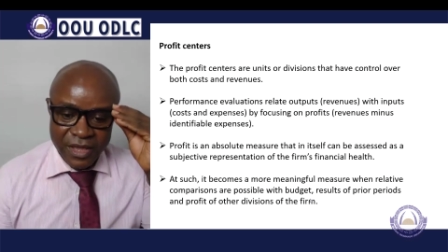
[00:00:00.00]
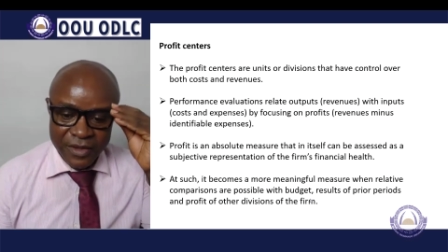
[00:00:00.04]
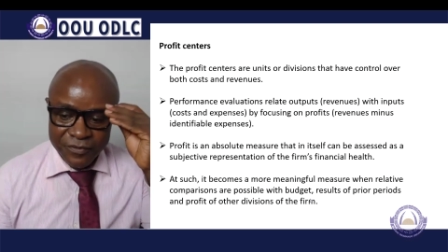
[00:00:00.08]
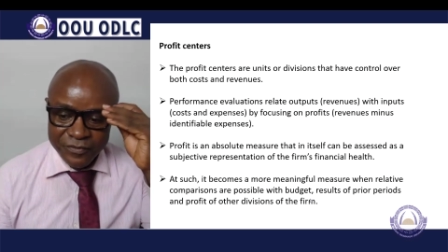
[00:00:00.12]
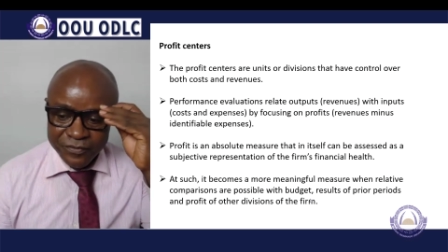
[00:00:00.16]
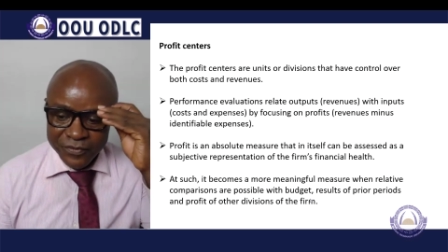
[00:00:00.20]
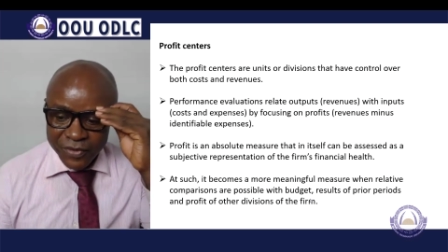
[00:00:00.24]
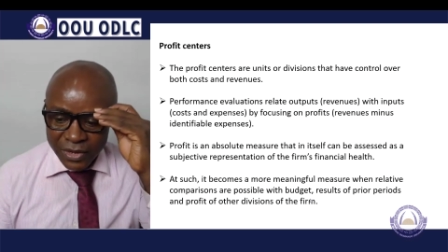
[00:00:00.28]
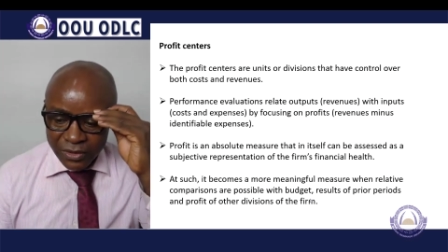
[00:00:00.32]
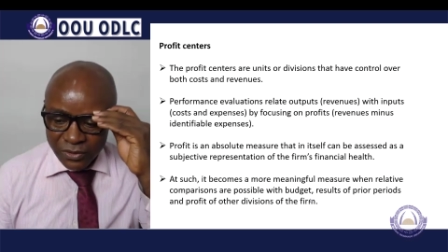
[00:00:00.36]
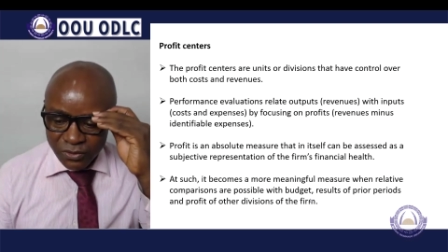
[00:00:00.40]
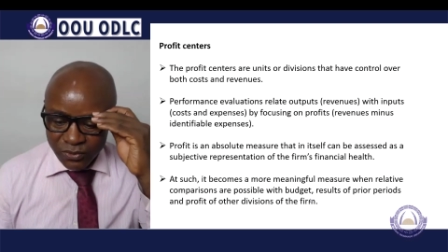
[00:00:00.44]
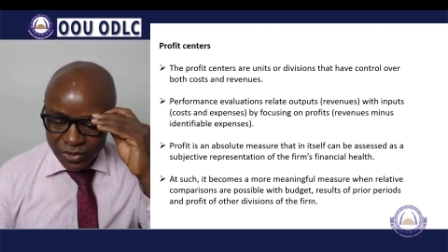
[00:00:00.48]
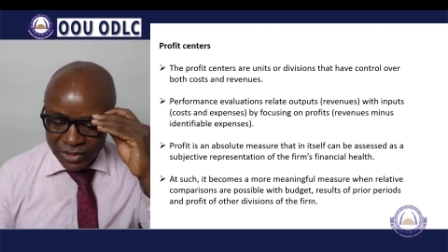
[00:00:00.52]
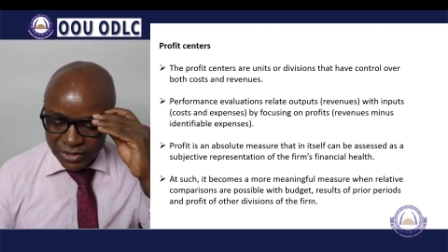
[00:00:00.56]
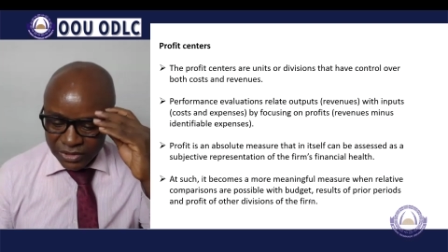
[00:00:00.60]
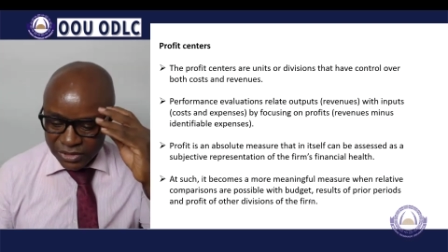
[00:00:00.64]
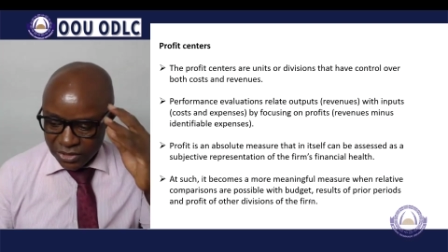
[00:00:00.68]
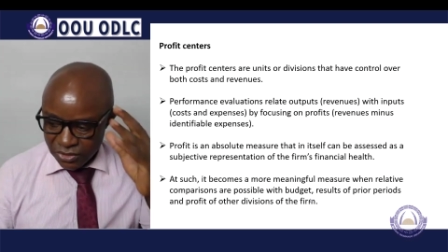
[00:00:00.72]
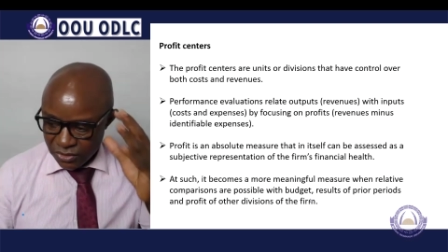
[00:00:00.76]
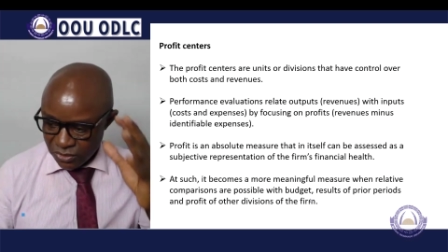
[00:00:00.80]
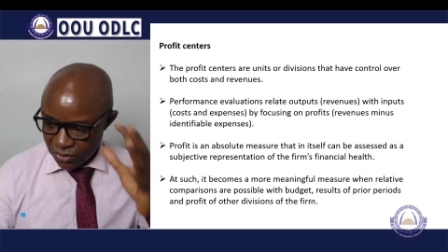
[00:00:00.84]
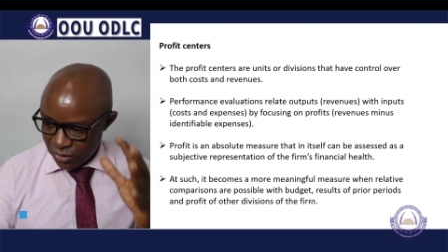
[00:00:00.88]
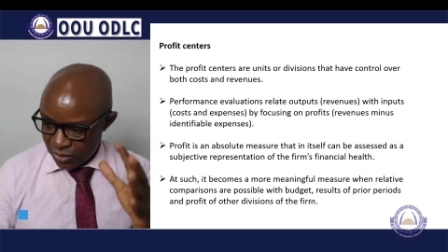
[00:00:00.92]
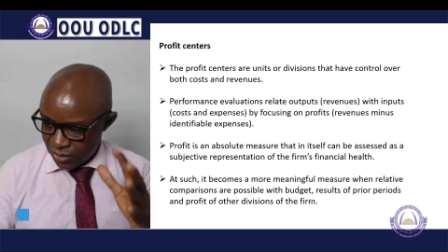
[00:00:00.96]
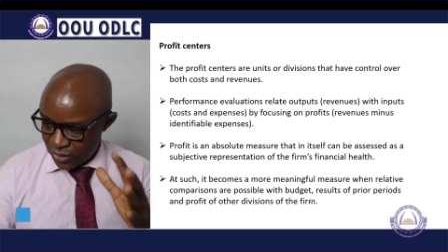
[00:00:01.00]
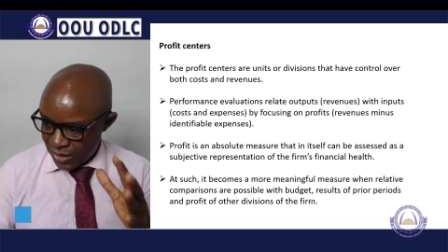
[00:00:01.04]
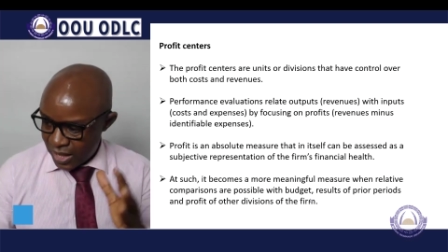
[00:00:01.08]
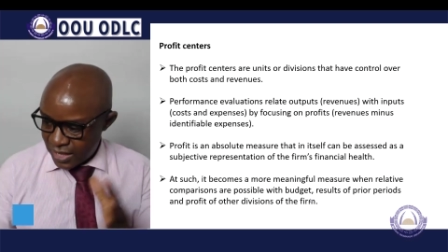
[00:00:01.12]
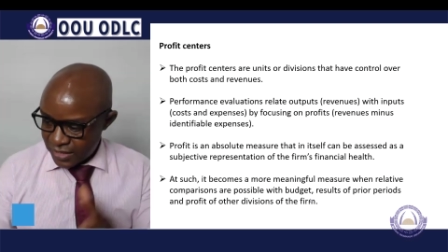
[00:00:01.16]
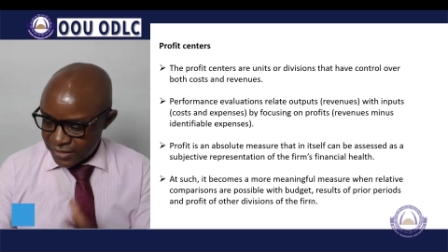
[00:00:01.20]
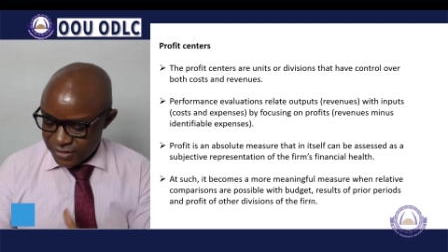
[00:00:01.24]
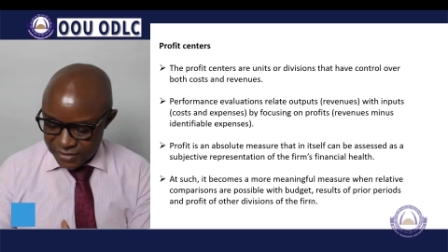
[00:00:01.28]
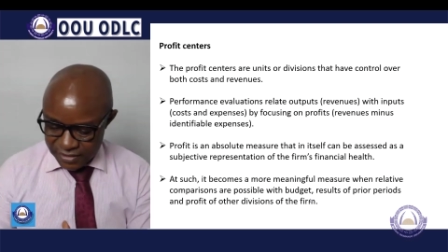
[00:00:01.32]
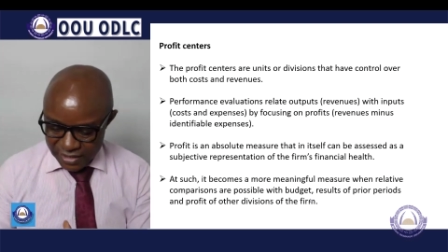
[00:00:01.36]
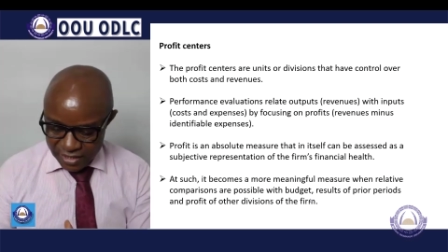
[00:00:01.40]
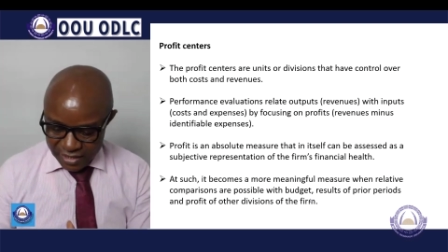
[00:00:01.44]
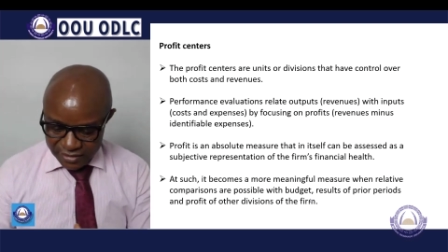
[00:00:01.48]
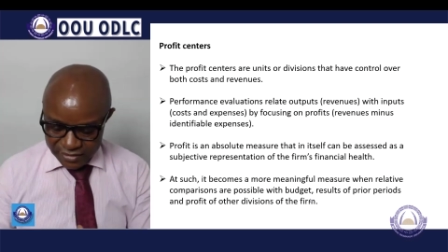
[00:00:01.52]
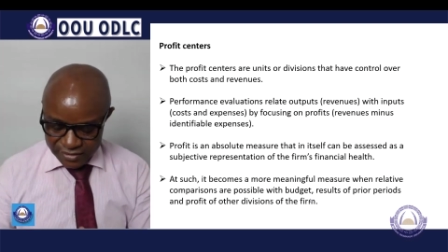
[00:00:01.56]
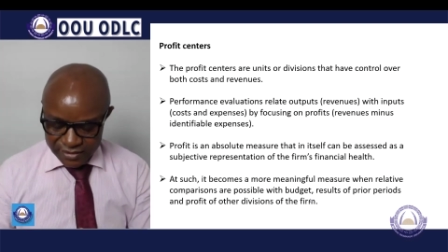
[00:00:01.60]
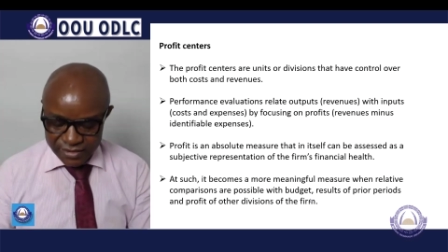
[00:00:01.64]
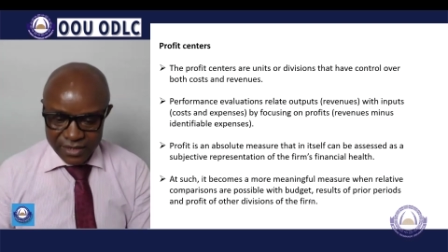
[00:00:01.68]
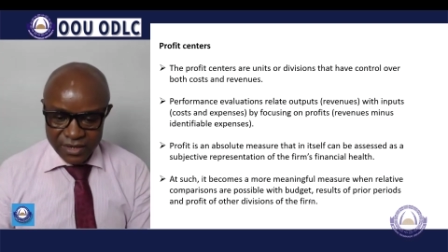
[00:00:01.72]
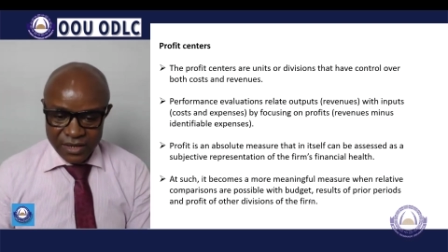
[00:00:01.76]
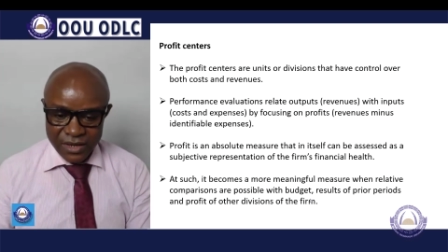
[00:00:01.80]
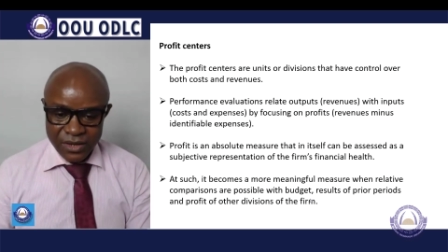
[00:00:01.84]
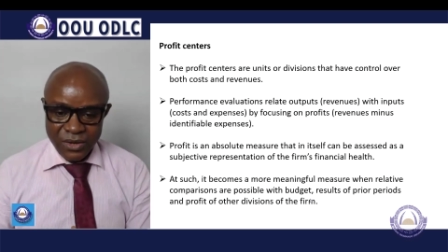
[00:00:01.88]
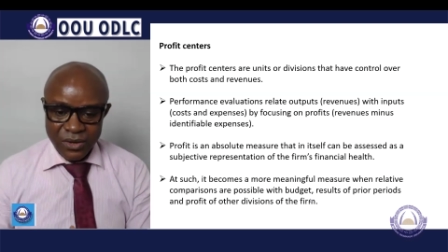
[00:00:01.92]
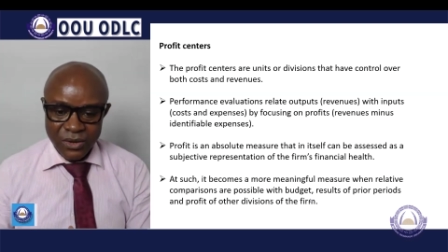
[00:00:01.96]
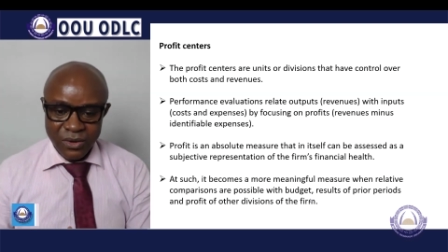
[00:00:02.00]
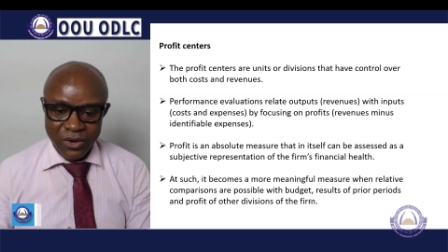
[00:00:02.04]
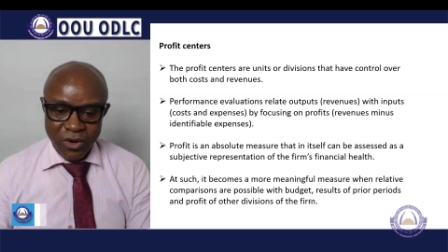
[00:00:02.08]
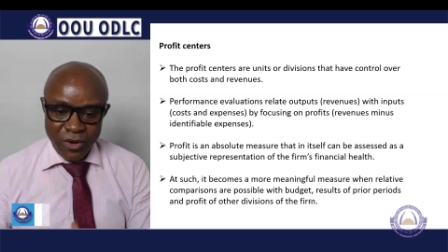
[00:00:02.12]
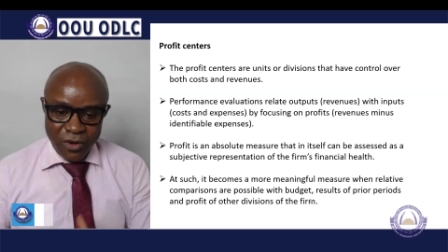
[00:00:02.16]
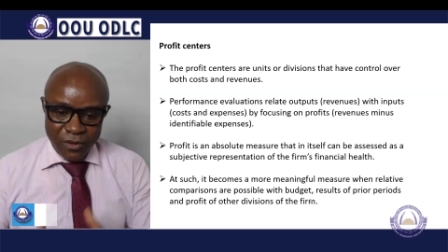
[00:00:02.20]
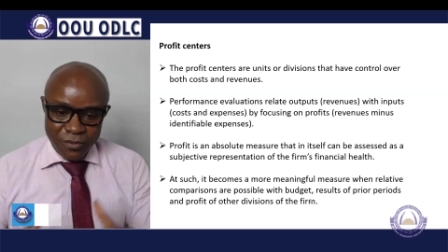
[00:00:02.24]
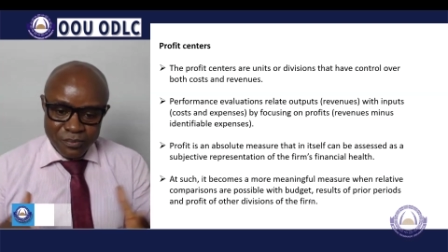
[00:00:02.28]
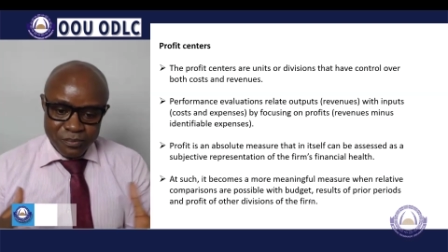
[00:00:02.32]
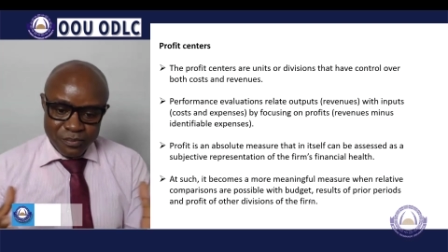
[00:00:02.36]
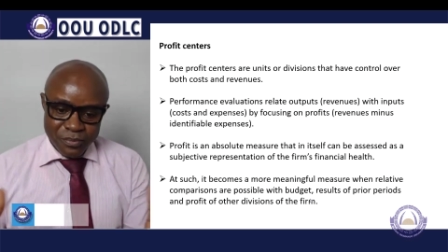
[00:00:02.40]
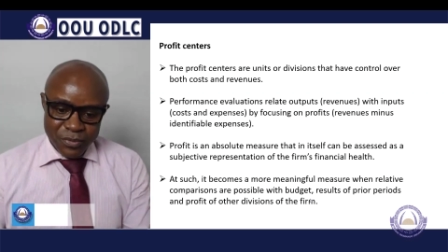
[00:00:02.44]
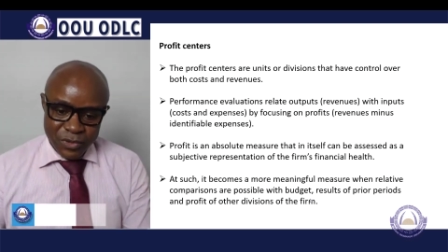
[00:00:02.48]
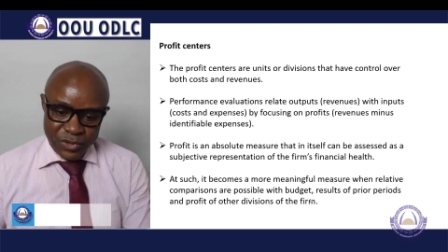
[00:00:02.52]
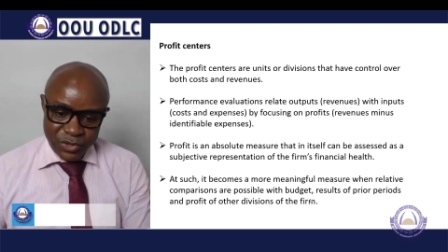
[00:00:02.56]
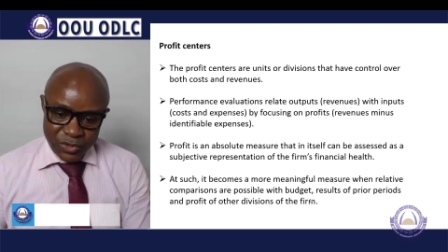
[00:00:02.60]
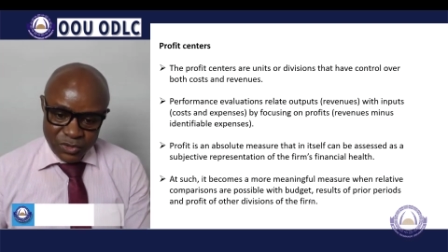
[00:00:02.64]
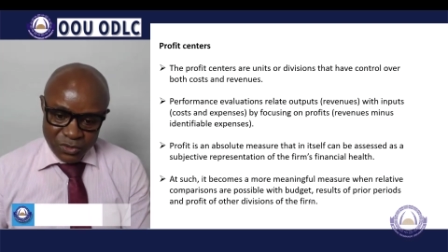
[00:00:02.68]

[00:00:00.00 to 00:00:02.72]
evaluated or assessed, or